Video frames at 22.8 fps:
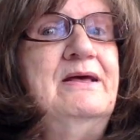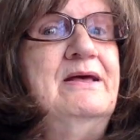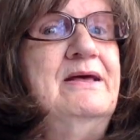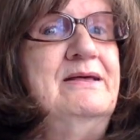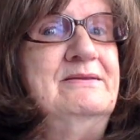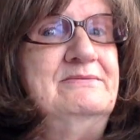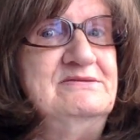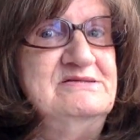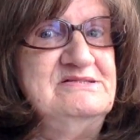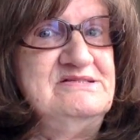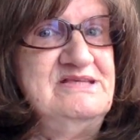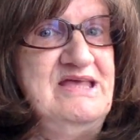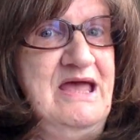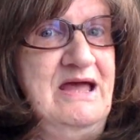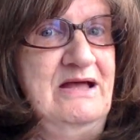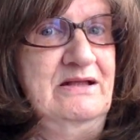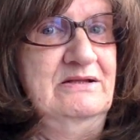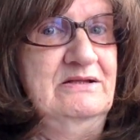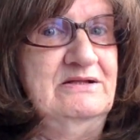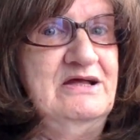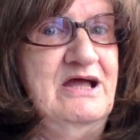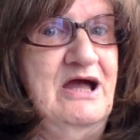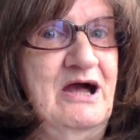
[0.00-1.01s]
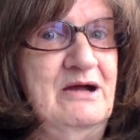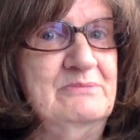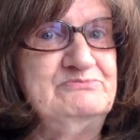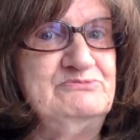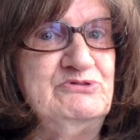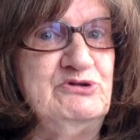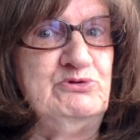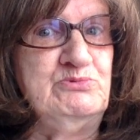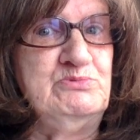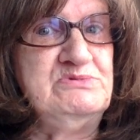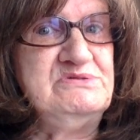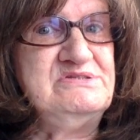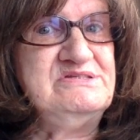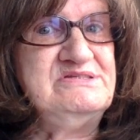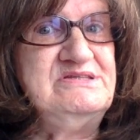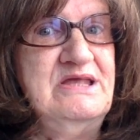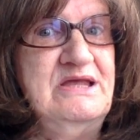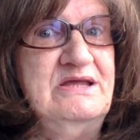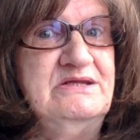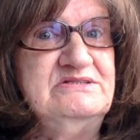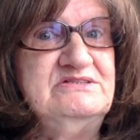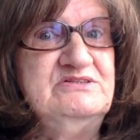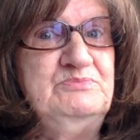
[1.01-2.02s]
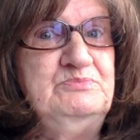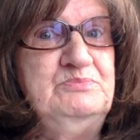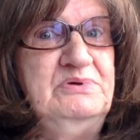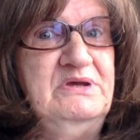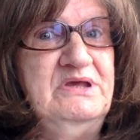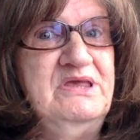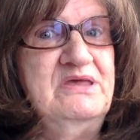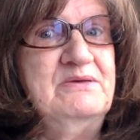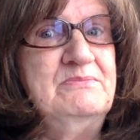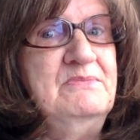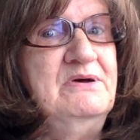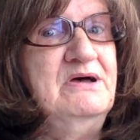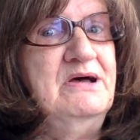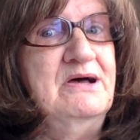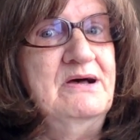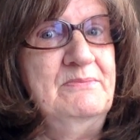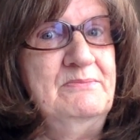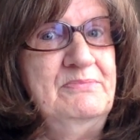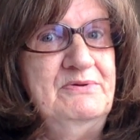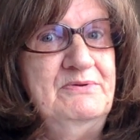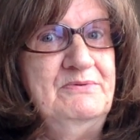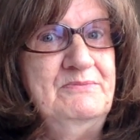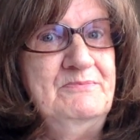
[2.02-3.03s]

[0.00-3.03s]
and this helicopter was sent to pick him up.